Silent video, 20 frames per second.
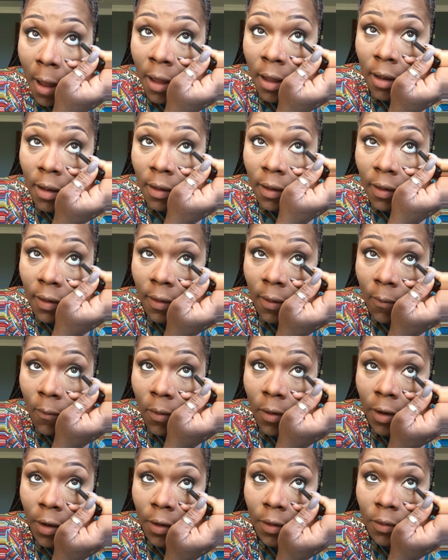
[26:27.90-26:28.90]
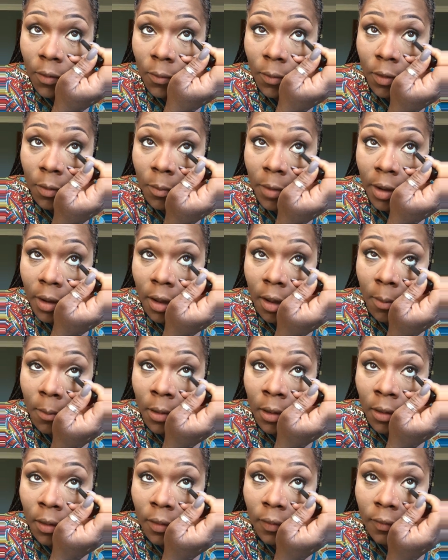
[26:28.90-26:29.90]
It is so hard doing
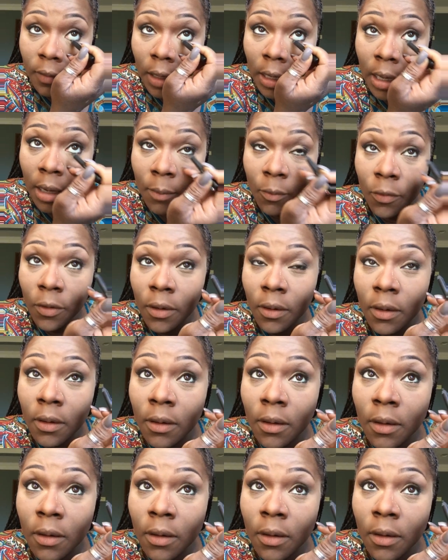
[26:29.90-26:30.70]
makeup in this camera.